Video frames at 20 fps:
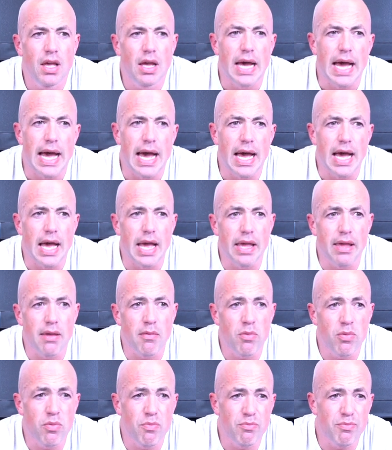
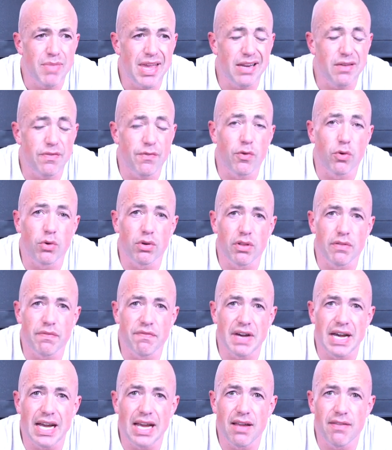I made four of the
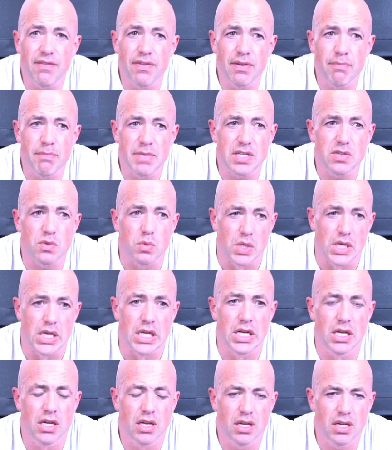five, missed
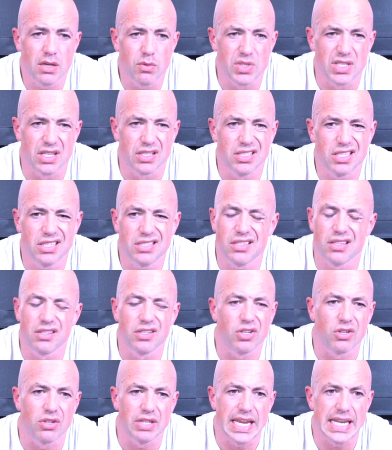one, was just a
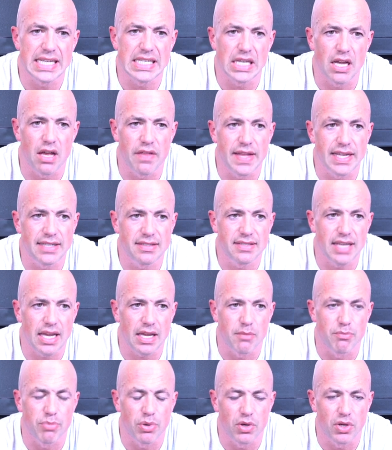little lazy on that
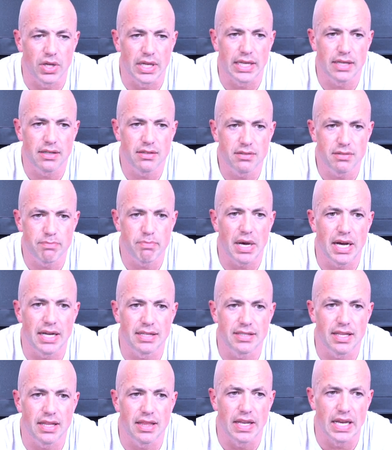second pull. I
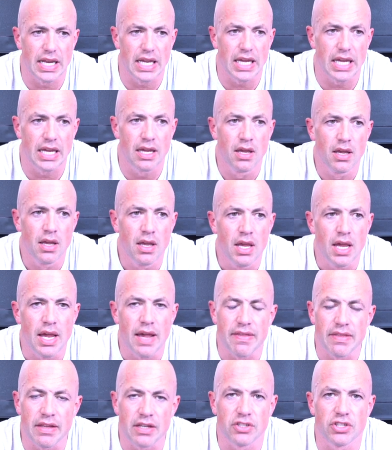paused at the knee,
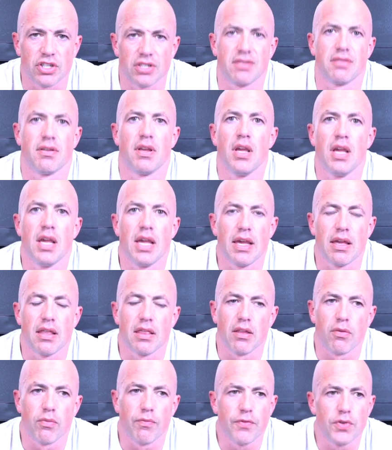and then just
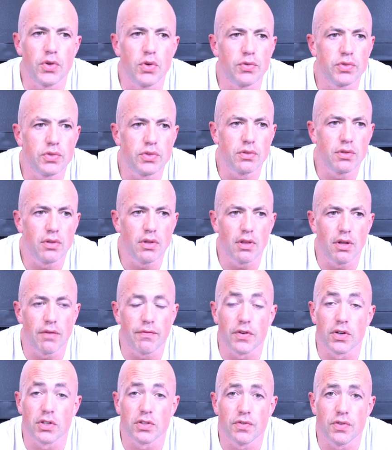the
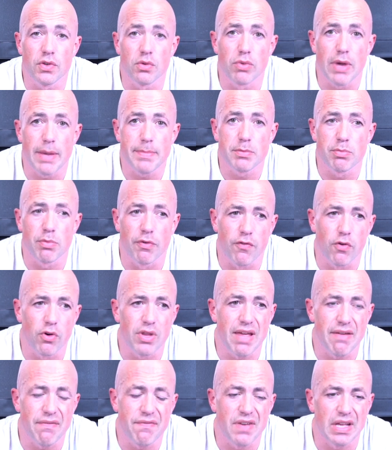first few reps before
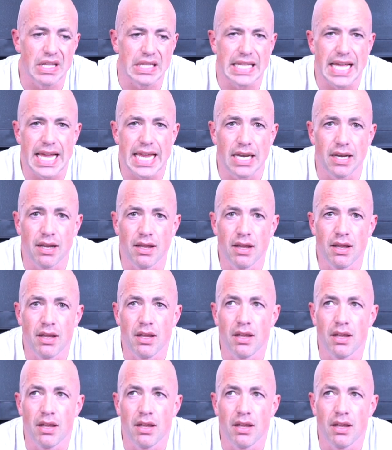that felt light,